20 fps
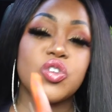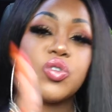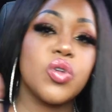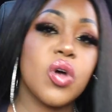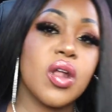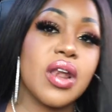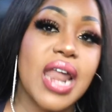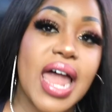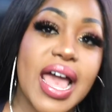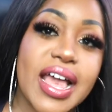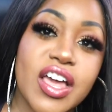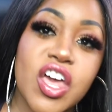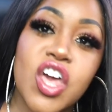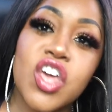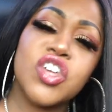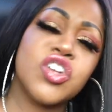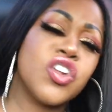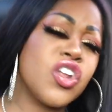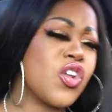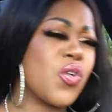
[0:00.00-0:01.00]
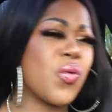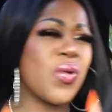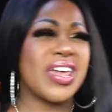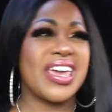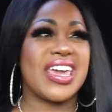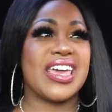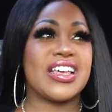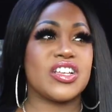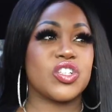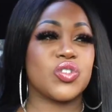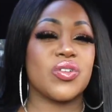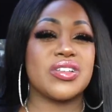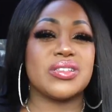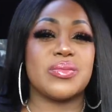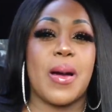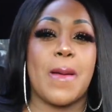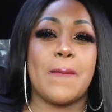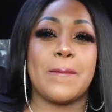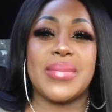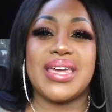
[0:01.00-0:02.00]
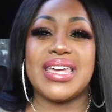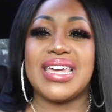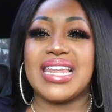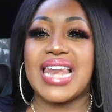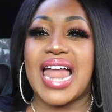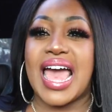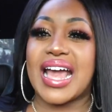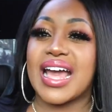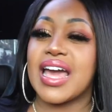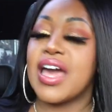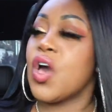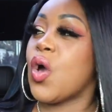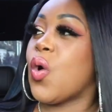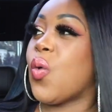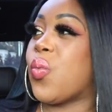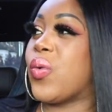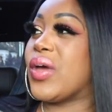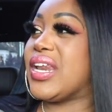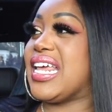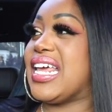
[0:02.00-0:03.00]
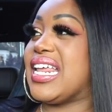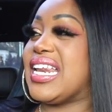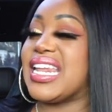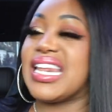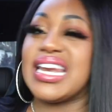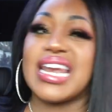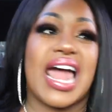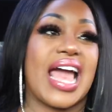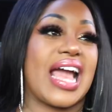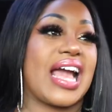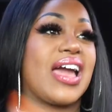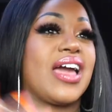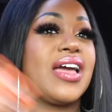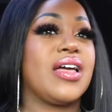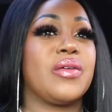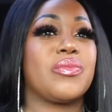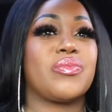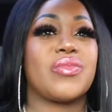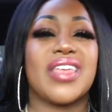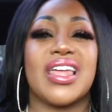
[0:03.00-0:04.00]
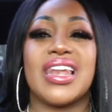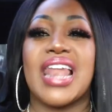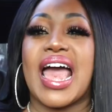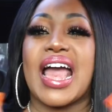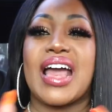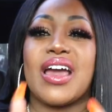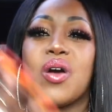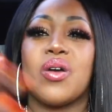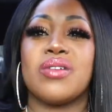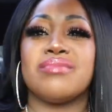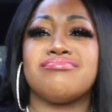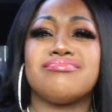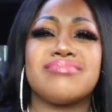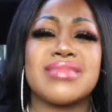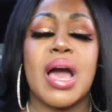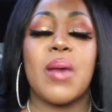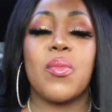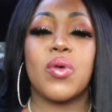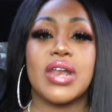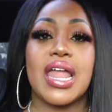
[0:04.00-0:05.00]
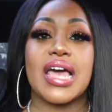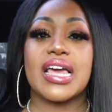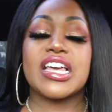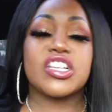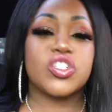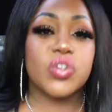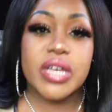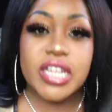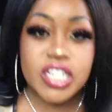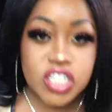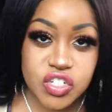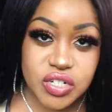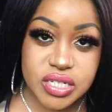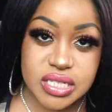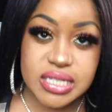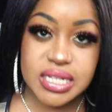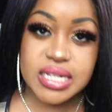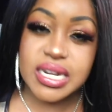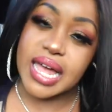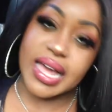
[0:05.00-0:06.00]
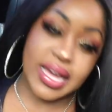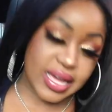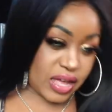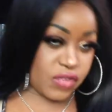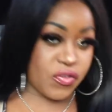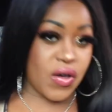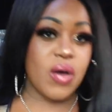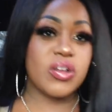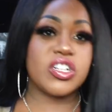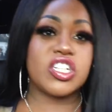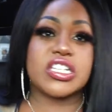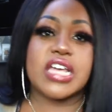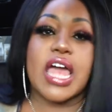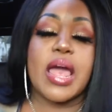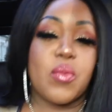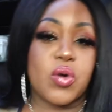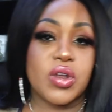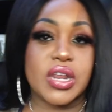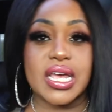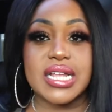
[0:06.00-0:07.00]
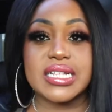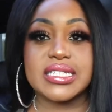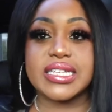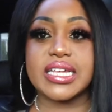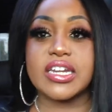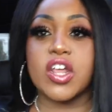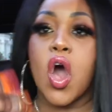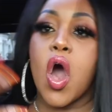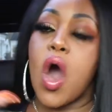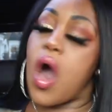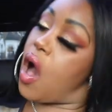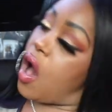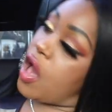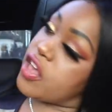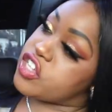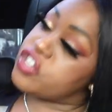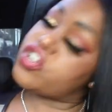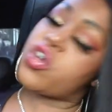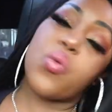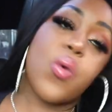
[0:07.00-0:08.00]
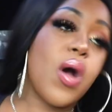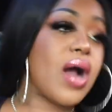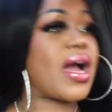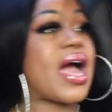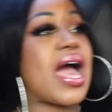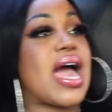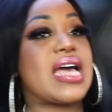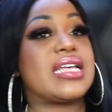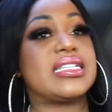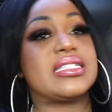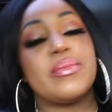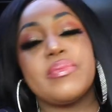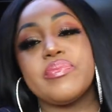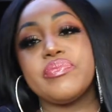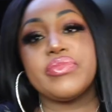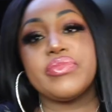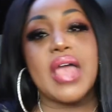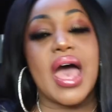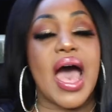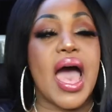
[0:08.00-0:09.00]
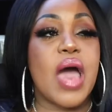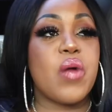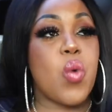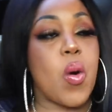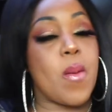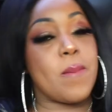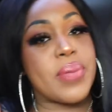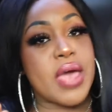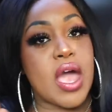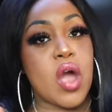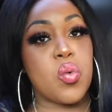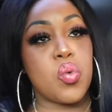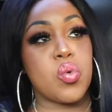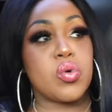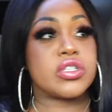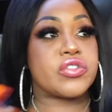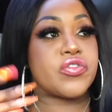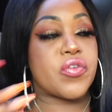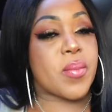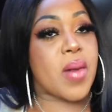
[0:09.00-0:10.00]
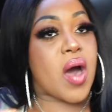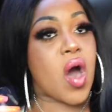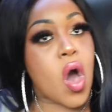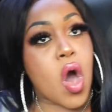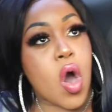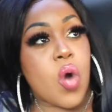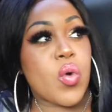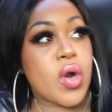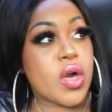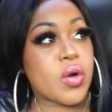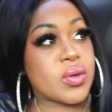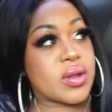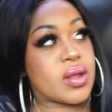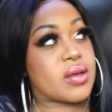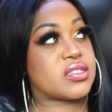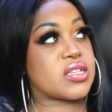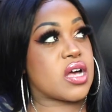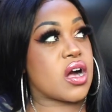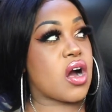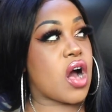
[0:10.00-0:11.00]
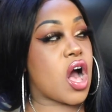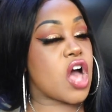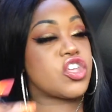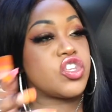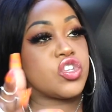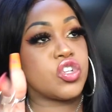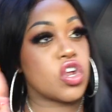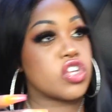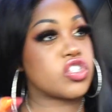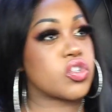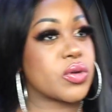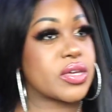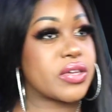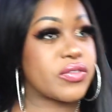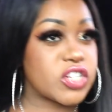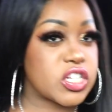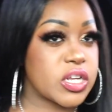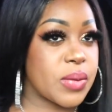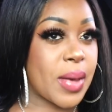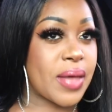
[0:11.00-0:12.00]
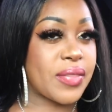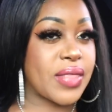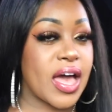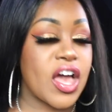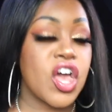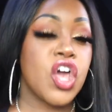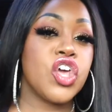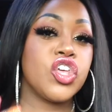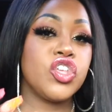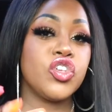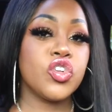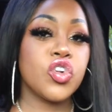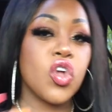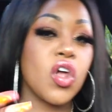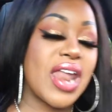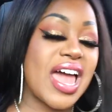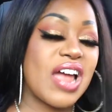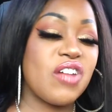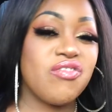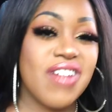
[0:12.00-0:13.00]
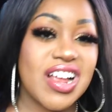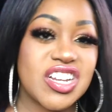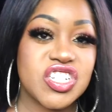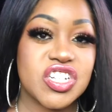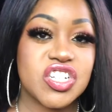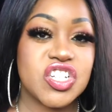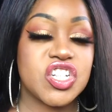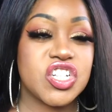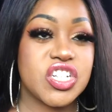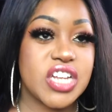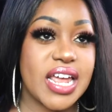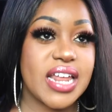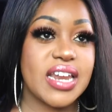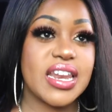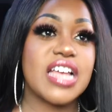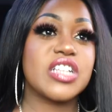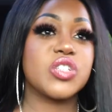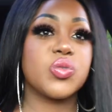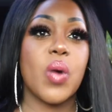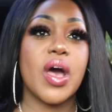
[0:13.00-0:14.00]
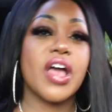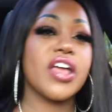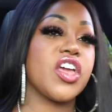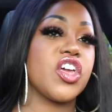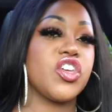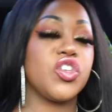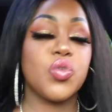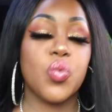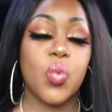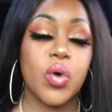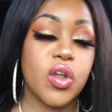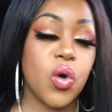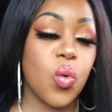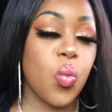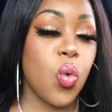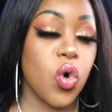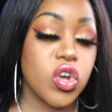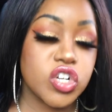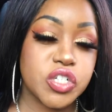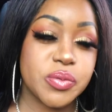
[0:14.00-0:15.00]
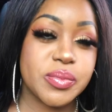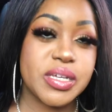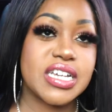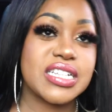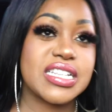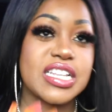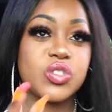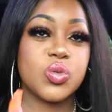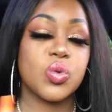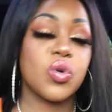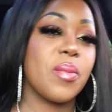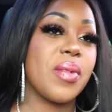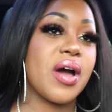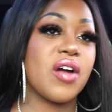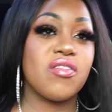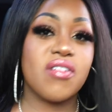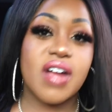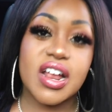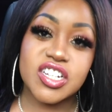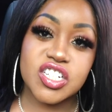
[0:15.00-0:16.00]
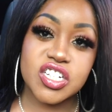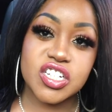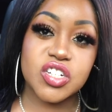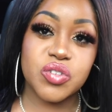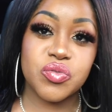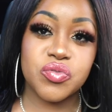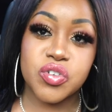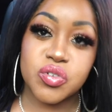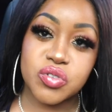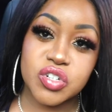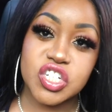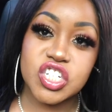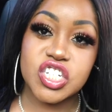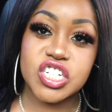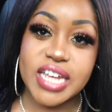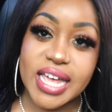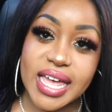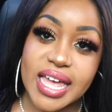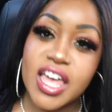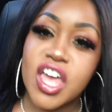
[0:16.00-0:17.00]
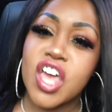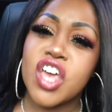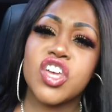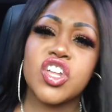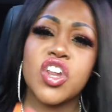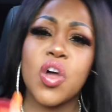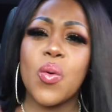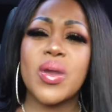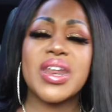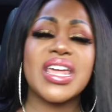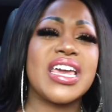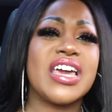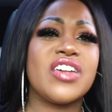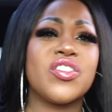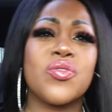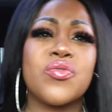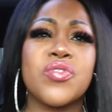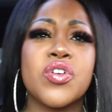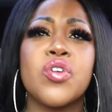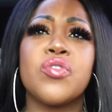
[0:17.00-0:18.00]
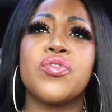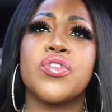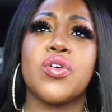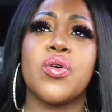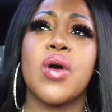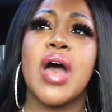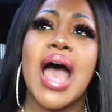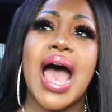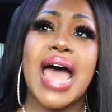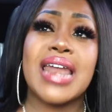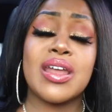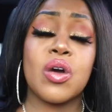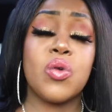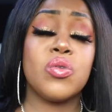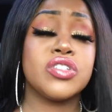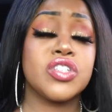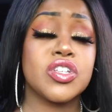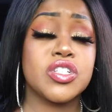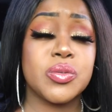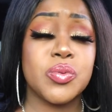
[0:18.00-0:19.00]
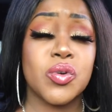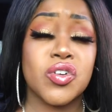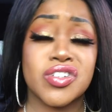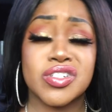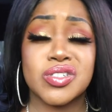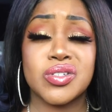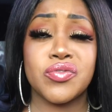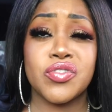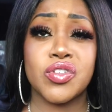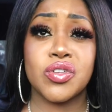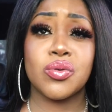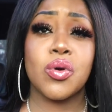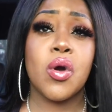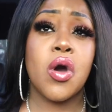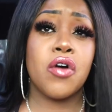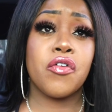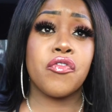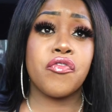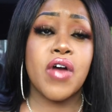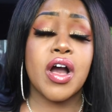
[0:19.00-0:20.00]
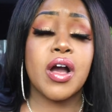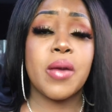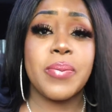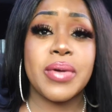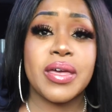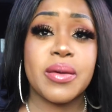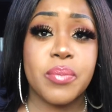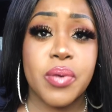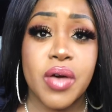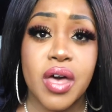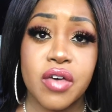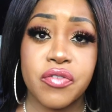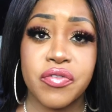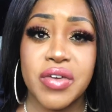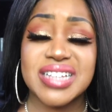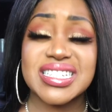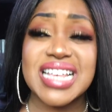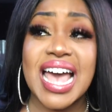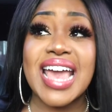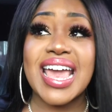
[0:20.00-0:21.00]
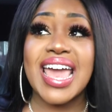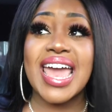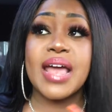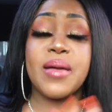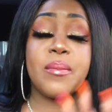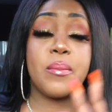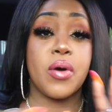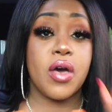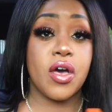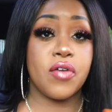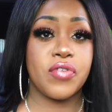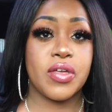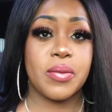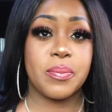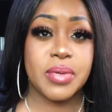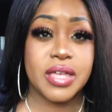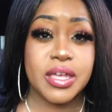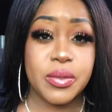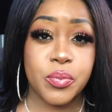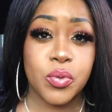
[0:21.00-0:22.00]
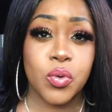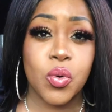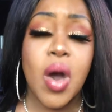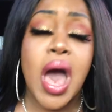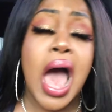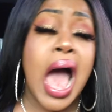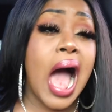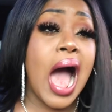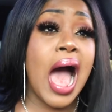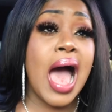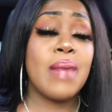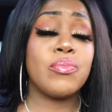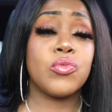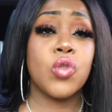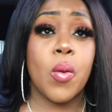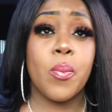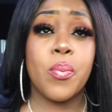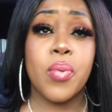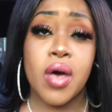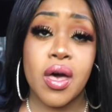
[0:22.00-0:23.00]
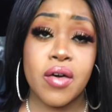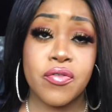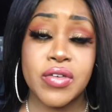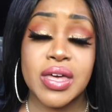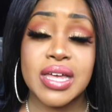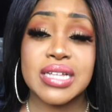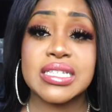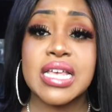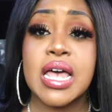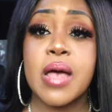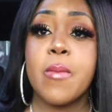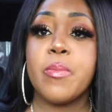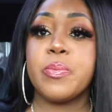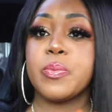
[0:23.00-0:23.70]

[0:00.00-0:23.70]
you don't like. You don't want to hear stories about me like winning and like, like, come on, like it's not interesting. Like if I just came on here and said, oh, you know what, guys, I won Bear Awards for my artwork when I was younger. You lot don't give a shit about that. You lot like ratchet shit. That's why you want to watch me because I talk about ratchet real shit. You don't want to hear the real real. And also, to be honest with you, fuck being perfect. I hate perfect people. I'm not perfect.